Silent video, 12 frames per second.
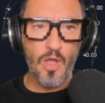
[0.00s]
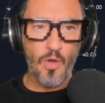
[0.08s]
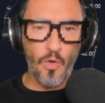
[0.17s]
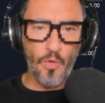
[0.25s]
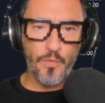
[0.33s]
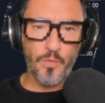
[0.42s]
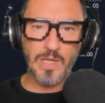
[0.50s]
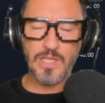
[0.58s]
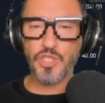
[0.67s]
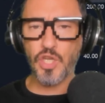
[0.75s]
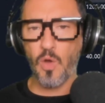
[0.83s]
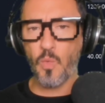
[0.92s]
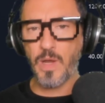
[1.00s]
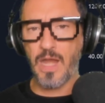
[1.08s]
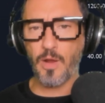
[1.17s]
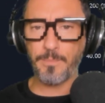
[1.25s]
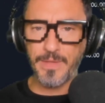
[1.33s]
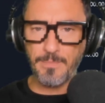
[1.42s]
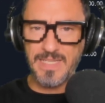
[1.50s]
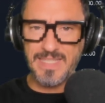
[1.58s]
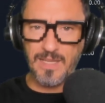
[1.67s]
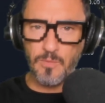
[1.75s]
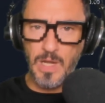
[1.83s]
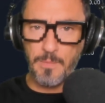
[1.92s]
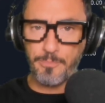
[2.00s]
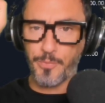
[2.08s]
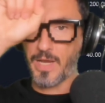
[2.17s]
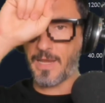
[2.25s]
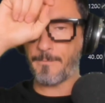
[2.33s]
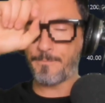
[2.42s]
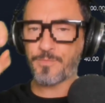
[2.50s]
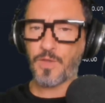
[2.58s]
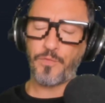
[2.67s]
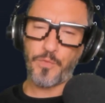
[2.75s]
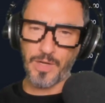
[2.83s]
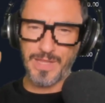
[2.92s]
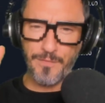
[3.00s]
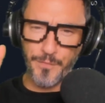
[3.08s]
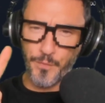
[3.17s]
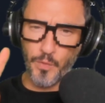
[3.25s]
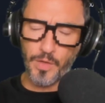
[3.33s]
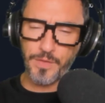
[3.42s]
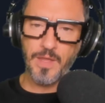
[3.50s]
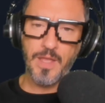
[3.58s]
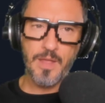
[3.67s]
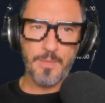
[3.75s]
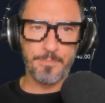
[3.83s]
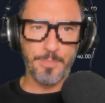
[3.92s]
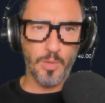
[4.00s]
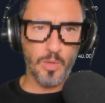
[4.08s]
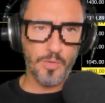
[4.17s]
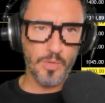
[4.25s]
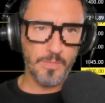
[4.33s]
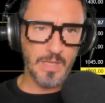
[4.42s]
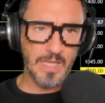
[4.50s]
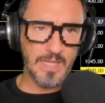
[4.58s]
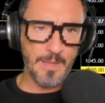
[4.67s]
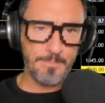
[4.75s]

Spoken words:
hopefully. So we are optimistic. We are praying for the 4th bull run in the